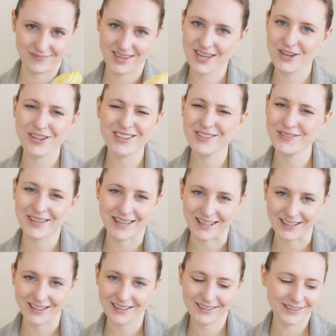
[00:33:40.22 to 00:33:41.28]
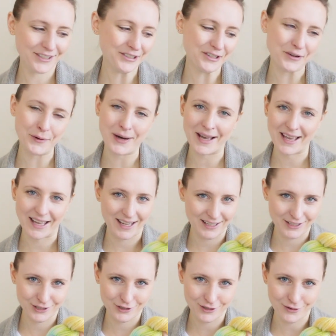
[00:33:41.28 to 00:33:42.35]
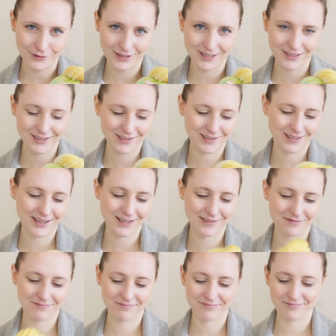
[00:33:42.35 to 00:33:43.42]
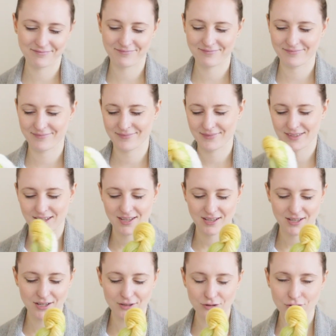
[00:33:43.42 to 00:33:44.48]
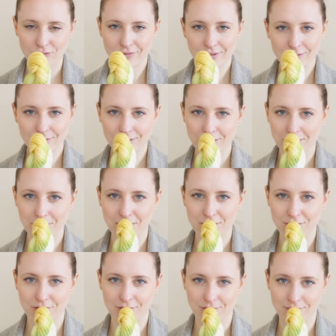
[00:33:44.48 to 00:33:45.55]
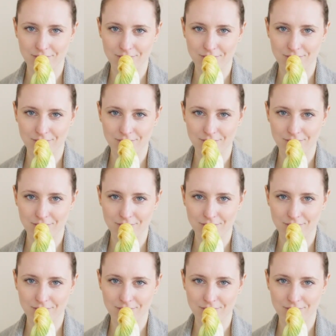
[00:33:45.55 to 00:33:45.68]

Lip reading: You get it. You know why I had to show this, and it's just really, really special.